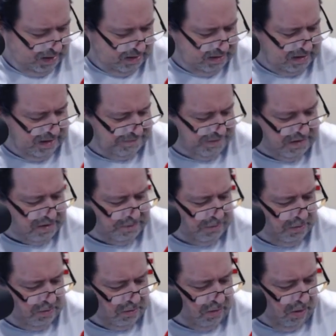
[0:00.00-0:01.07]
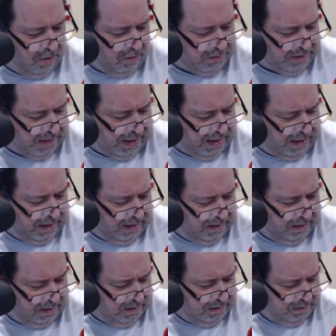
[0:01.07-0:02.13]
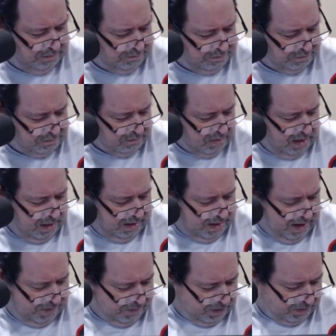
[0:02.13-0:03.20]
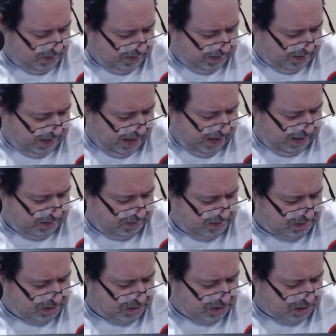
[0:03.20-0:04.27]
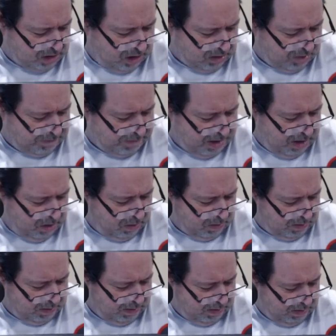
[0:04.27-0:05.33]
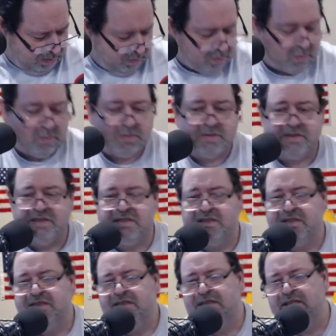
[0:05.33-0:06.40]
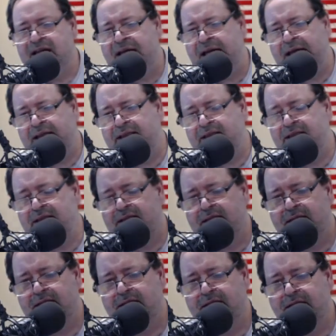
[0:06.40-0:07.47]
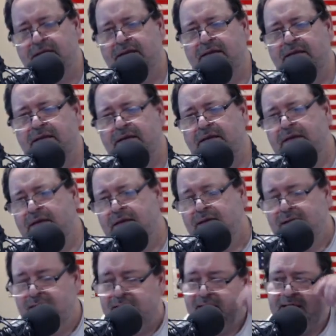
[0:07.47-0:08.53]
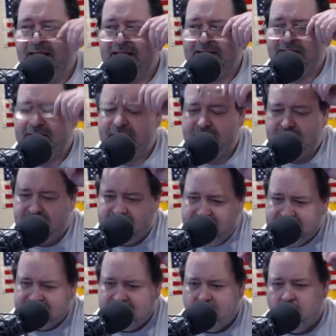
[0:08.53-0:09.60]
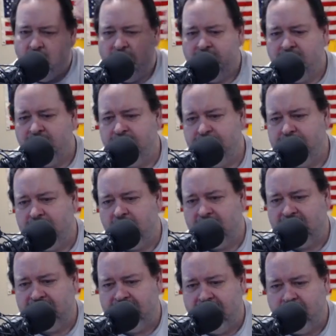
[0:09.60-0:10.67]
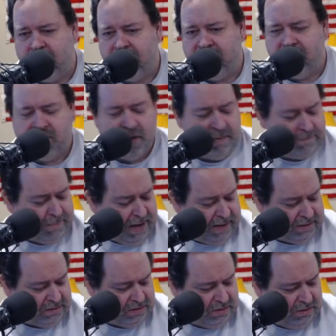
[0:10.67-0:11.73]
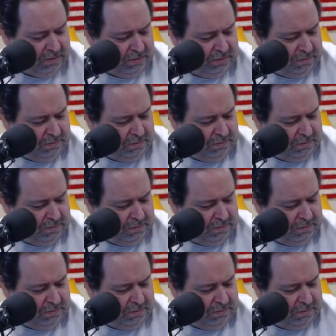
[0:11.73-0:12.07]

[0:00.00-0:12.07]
Jiffy Smooth all day. Never had chocolate milk. Oh, Seth. Now that is the one milk that I would run back to.